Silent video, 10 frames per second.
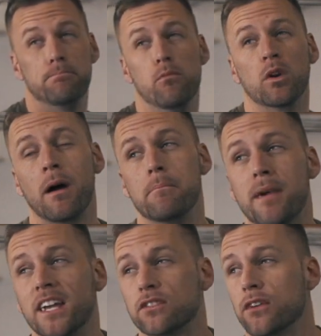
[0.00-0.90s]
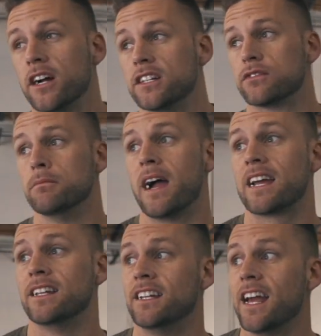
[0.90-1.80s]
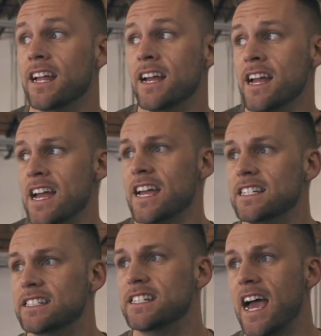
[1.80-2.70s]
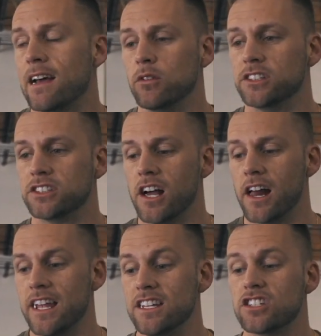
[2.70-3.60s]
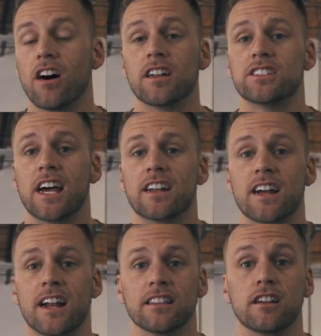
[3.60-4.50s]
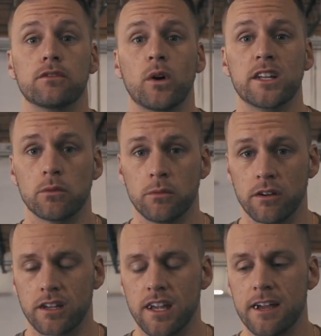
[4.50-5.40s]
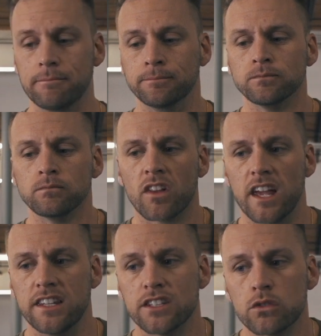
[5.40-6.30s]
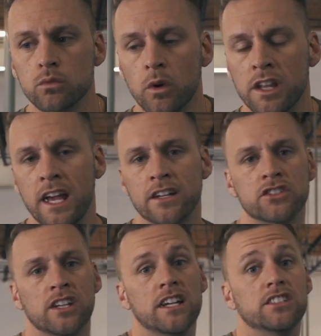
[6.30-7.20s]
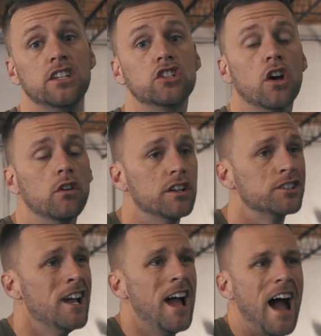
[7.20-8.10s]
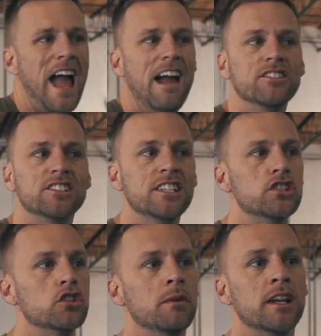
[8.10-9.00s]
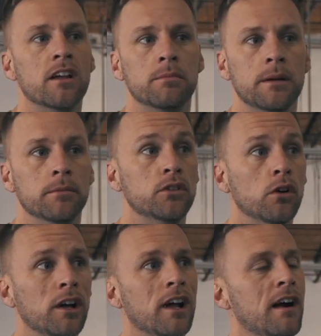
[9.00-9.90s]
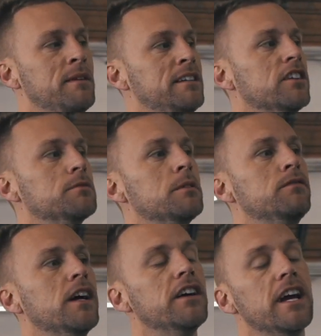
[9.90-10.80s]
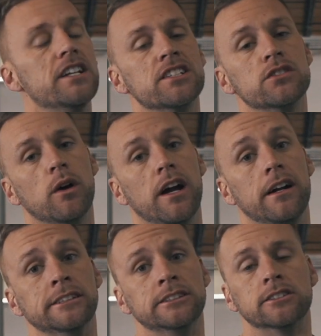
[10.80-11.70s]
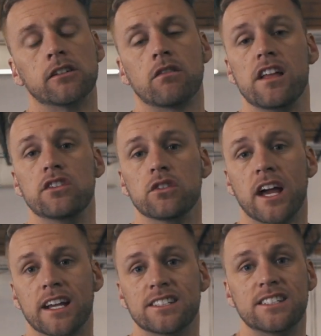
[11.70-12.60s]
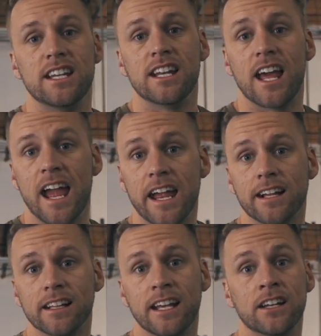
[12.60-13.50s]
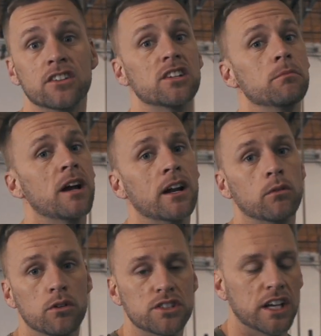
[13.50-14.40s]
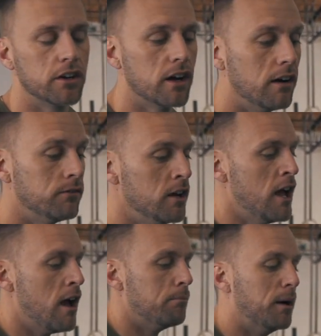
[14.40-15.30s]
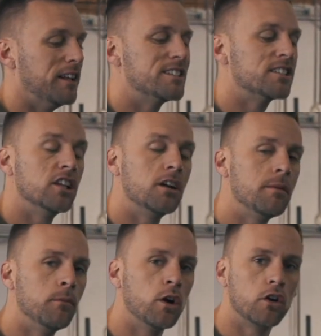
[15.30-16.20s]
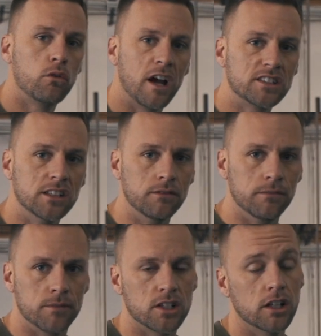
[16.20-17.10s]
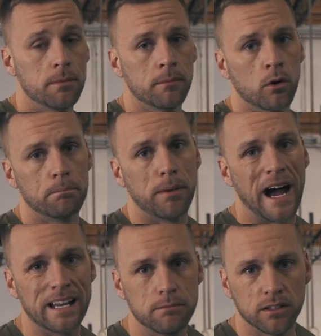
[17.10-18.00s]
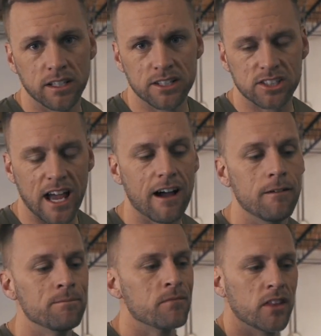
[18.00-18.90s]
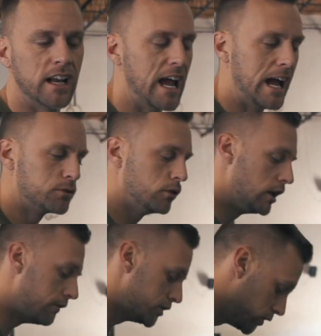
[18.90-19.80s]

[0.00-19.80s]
one of my best friends from back in the day, his dad was, he taught us how to kind of lift weights when we were a kid. And this was one of the exercises he showed us. I haven't seen too many other people do it. I mean, there's been variations where they do like a seated hang clean or some kind of rotator cuff, but this is a little bit more aggressive. It's a little bit more bodybuilding style, and I absolutely love it.